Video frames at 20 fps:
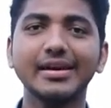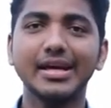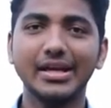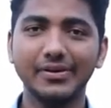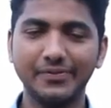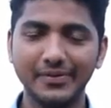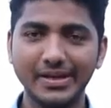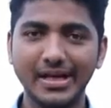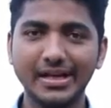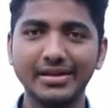
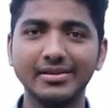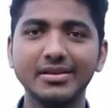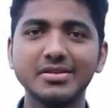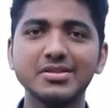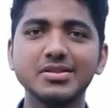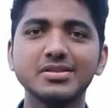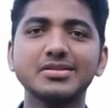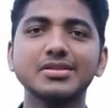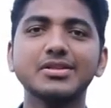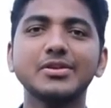If an
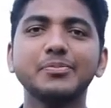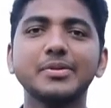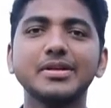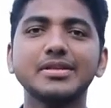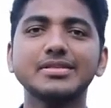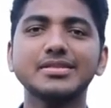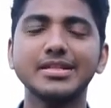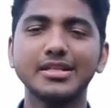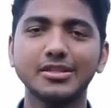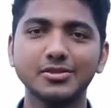unregistered
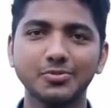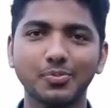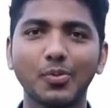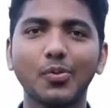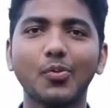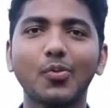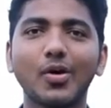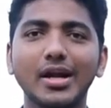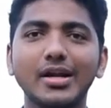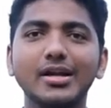person is
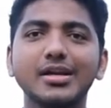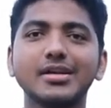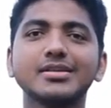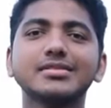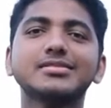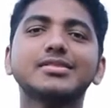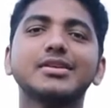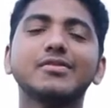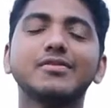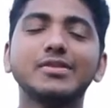providing a
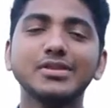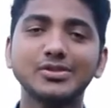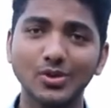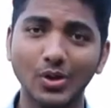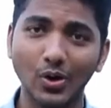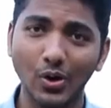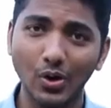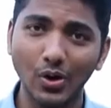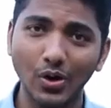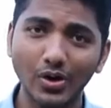service
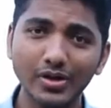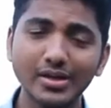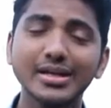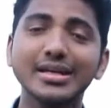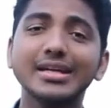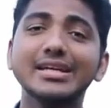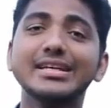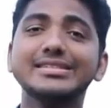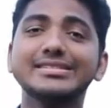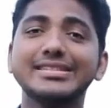or
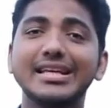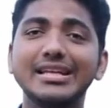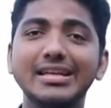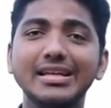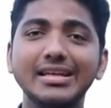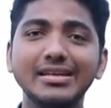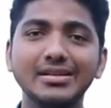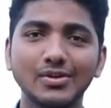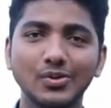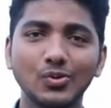
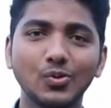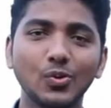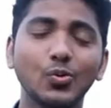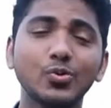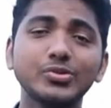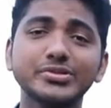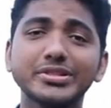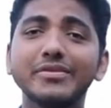selling a goods,